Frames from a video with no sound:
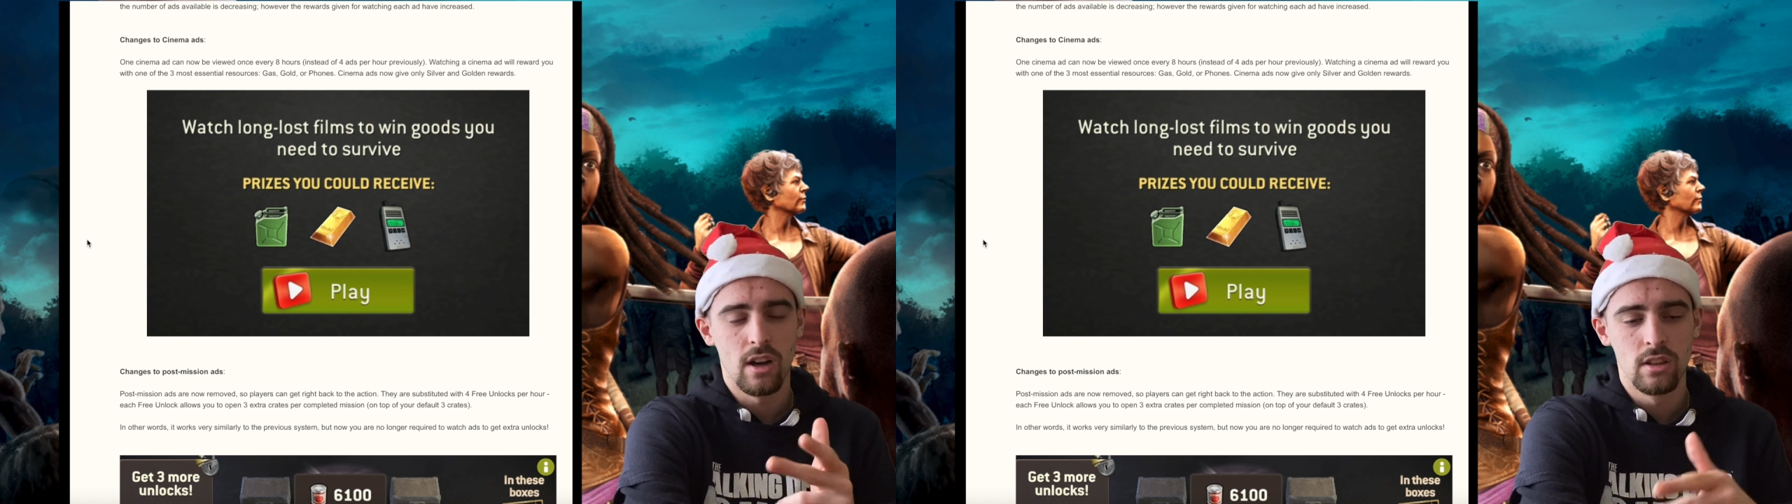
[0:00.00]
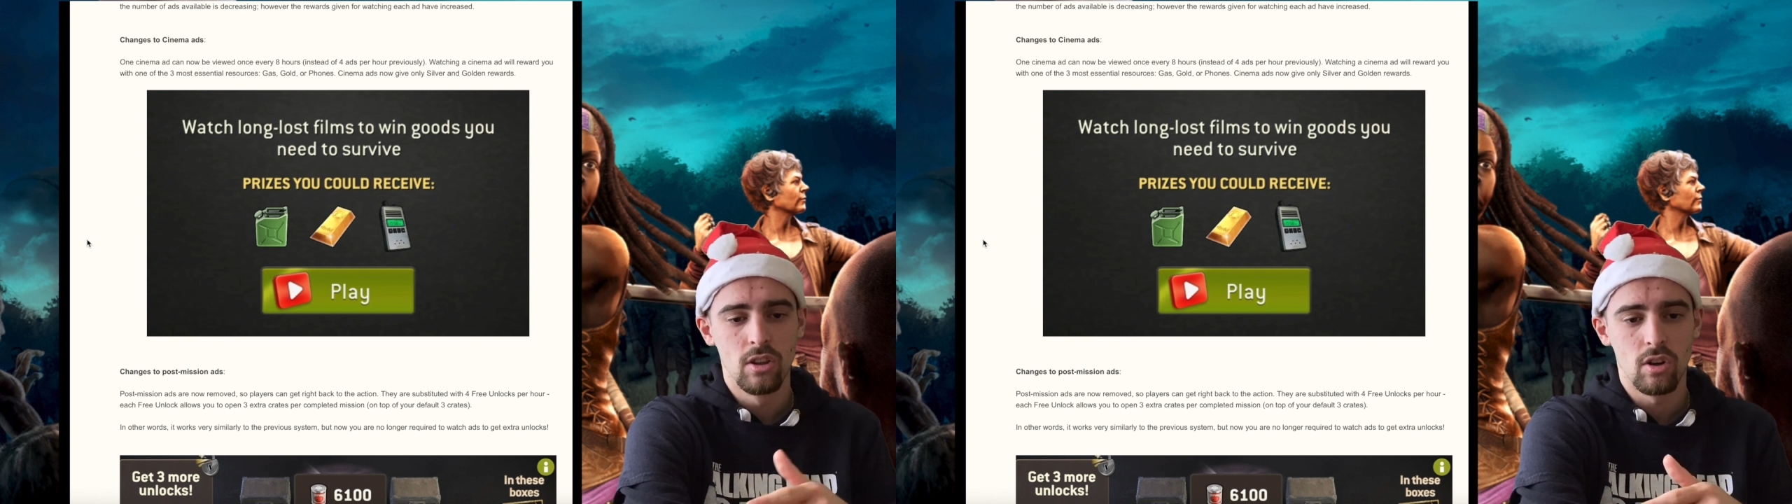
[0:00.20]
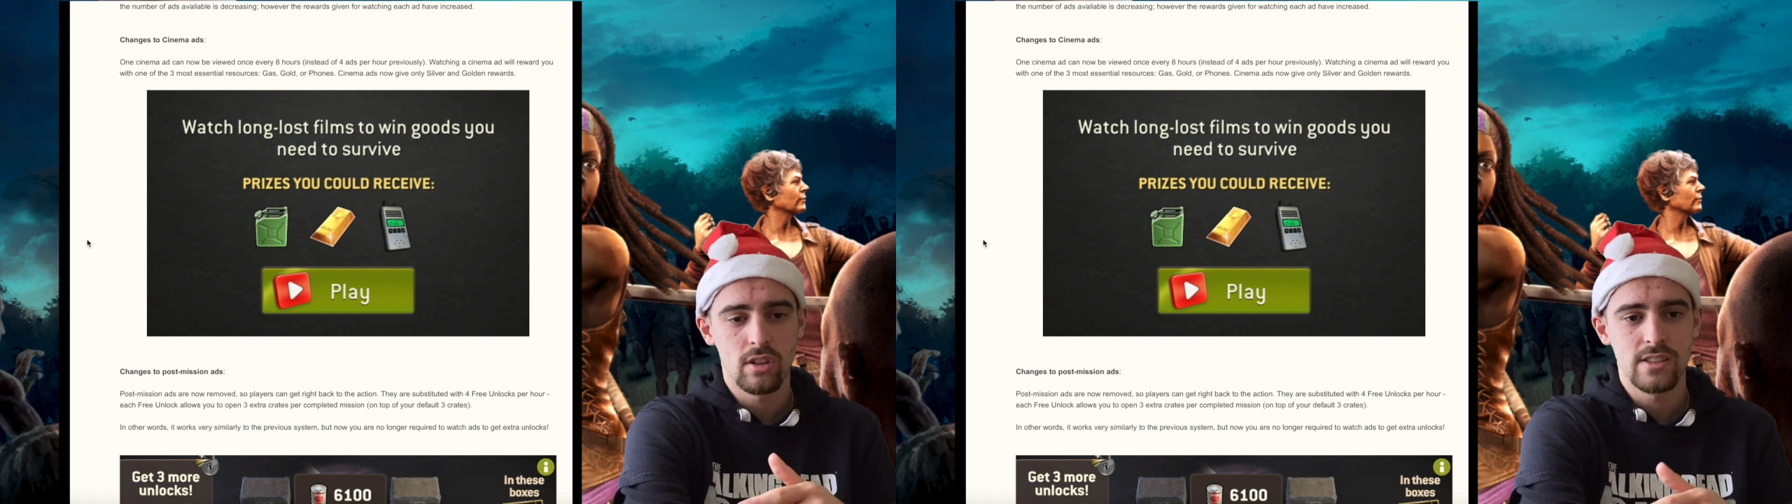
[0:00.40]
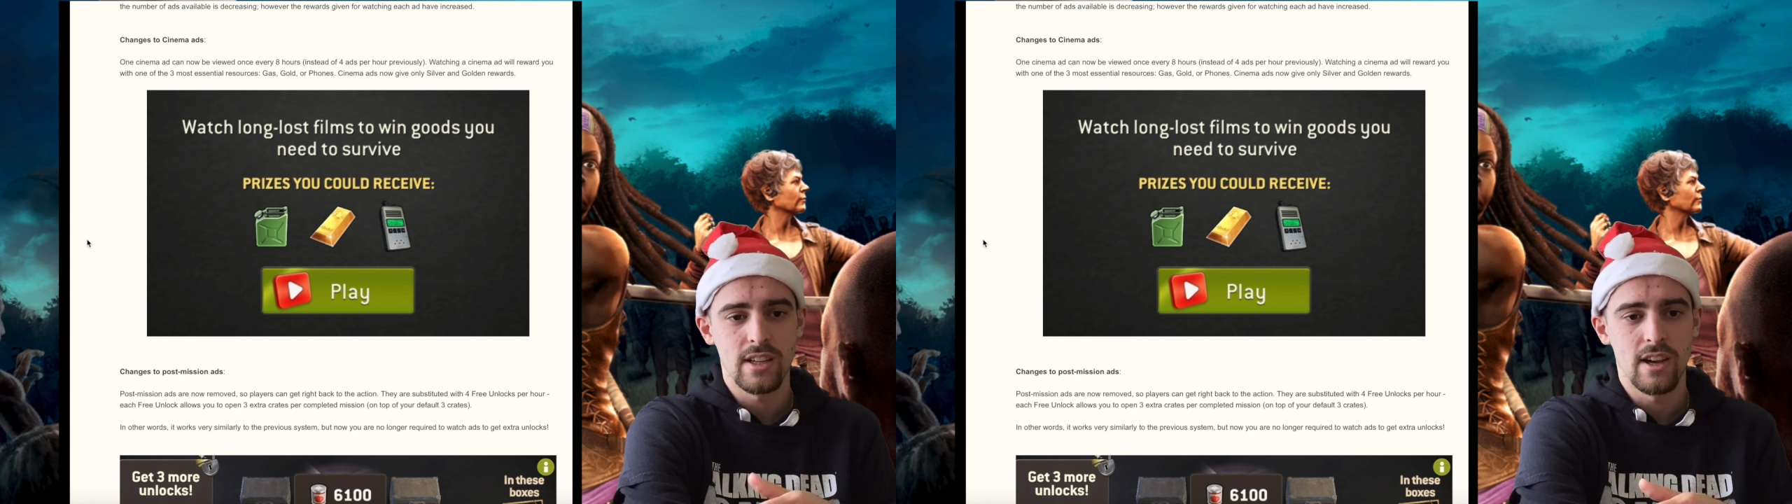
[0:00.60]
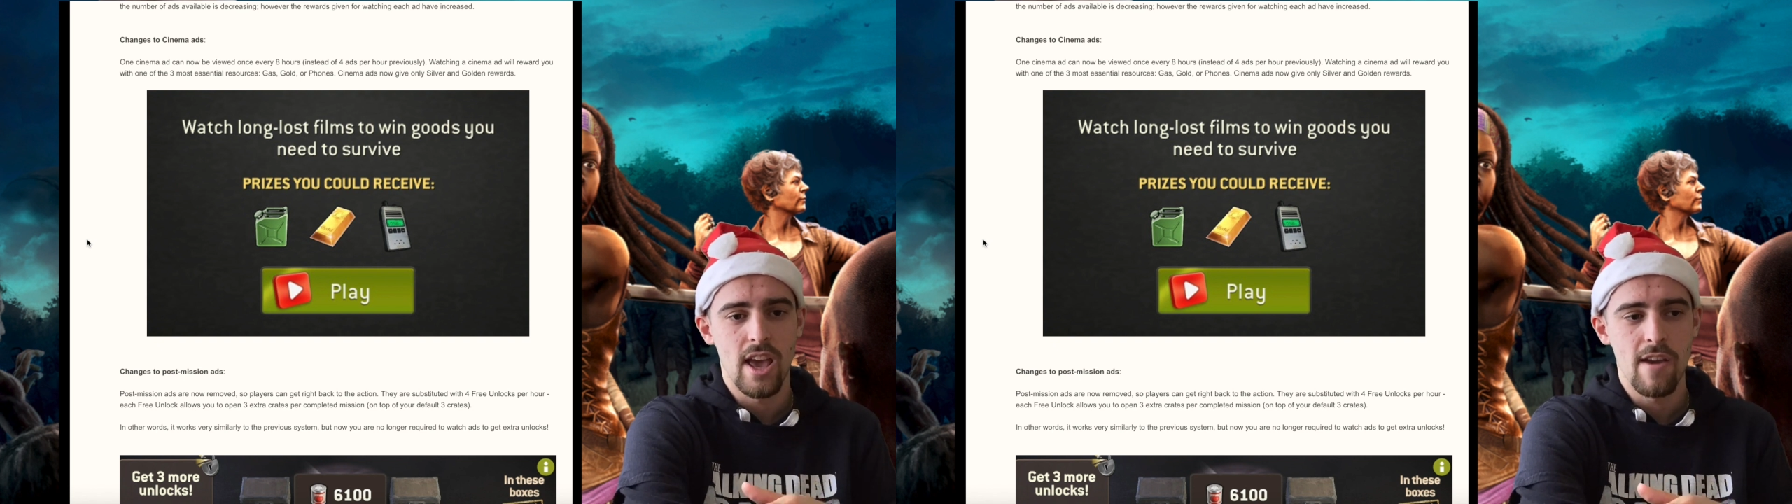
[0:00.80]

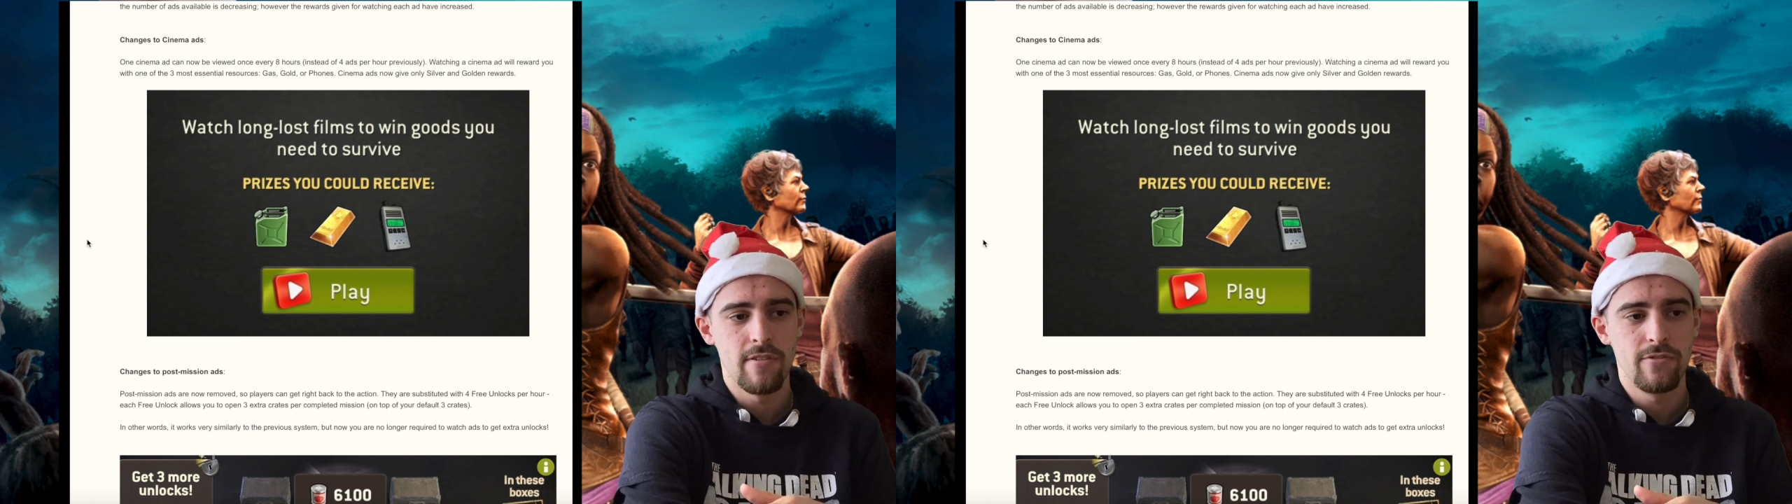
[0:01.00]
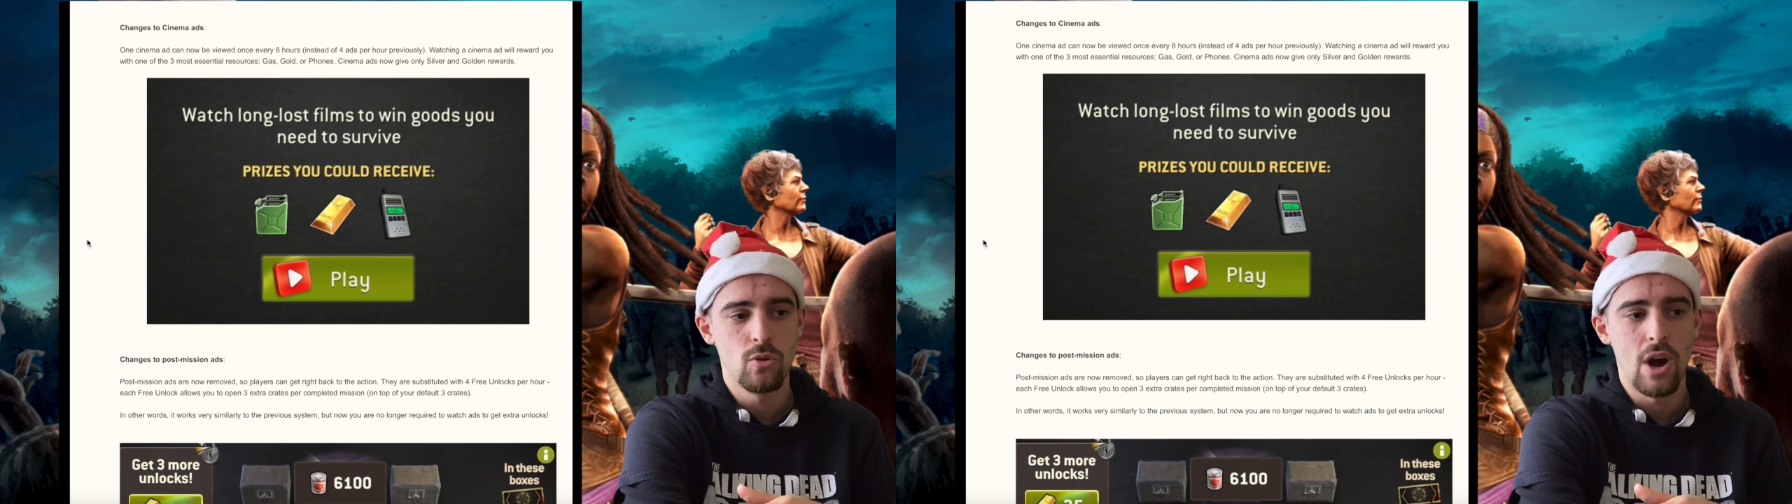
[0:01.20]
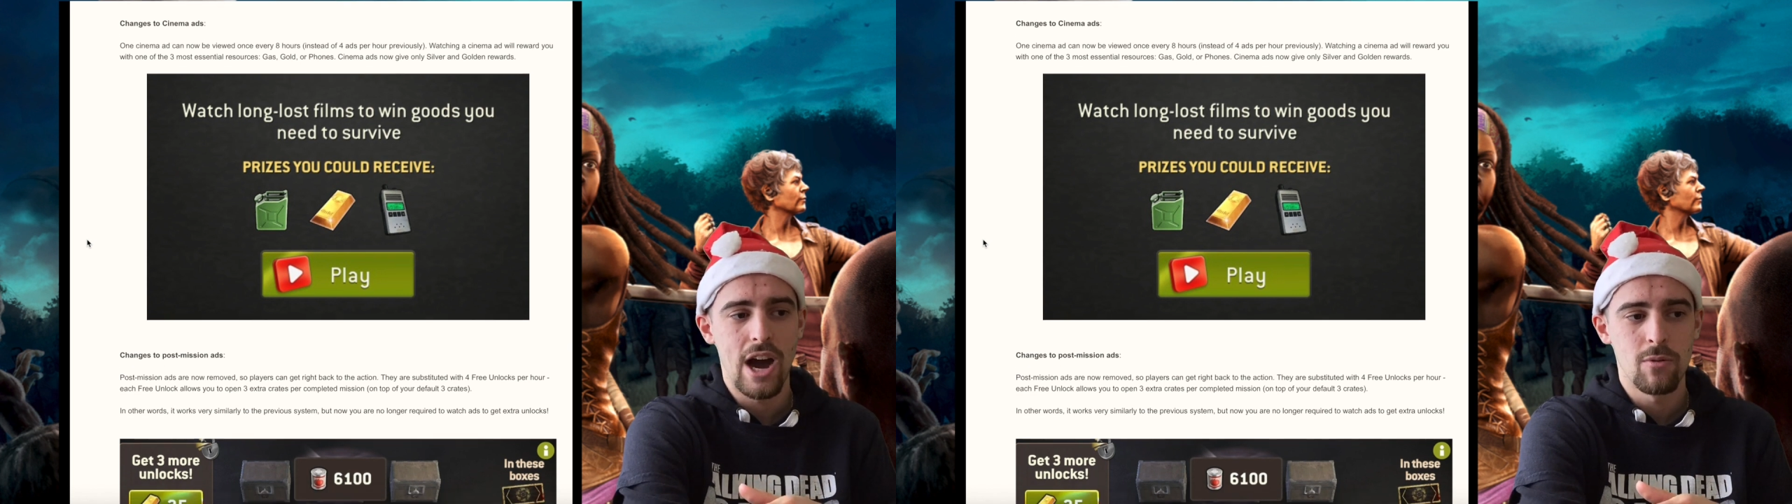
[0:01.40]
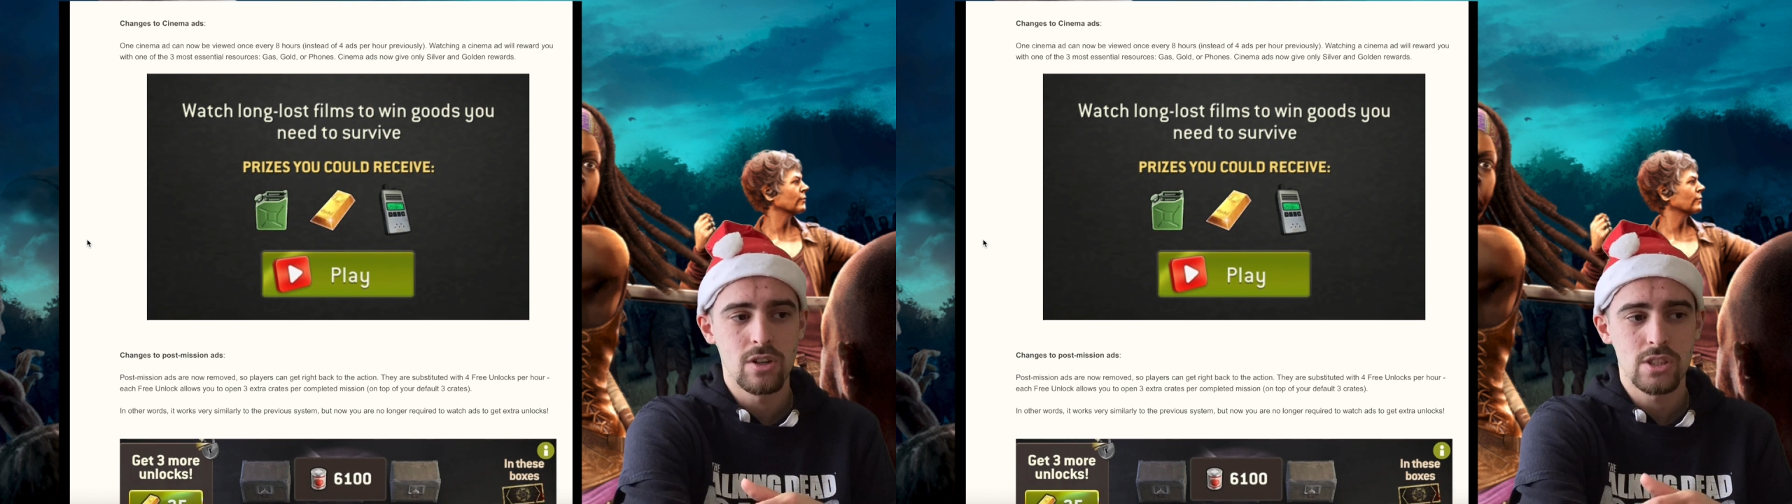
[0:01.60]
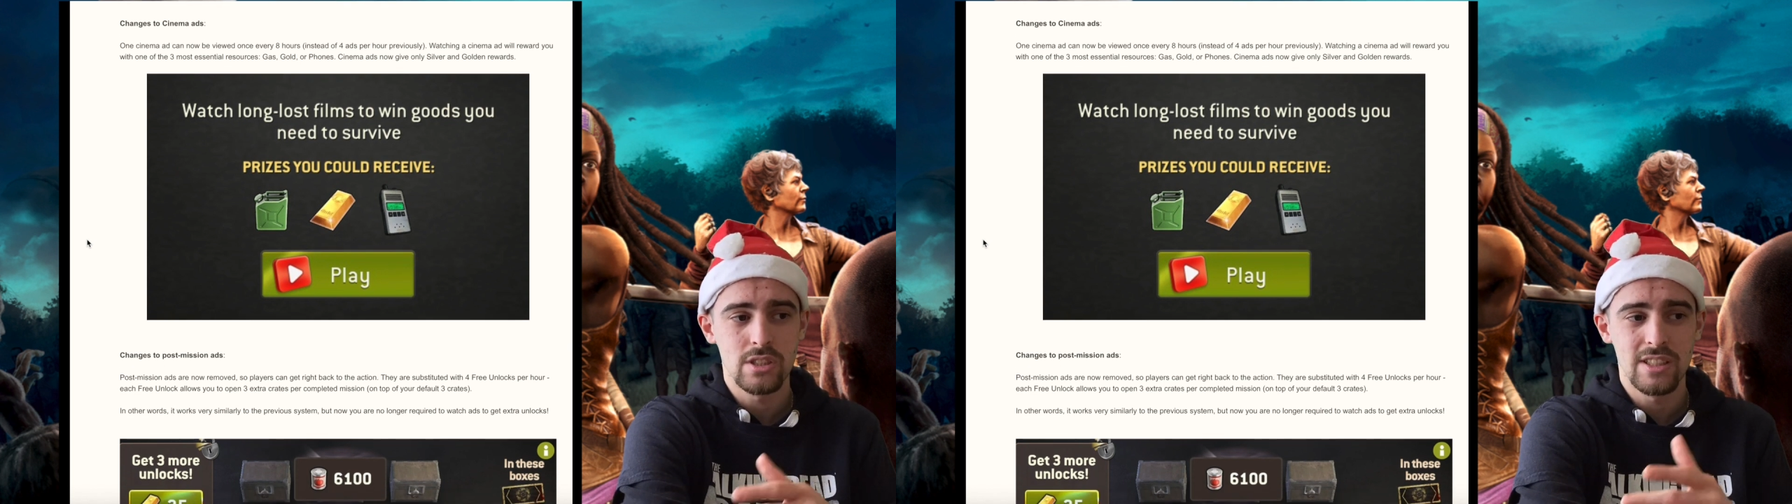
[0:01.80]
unlocks every few hours.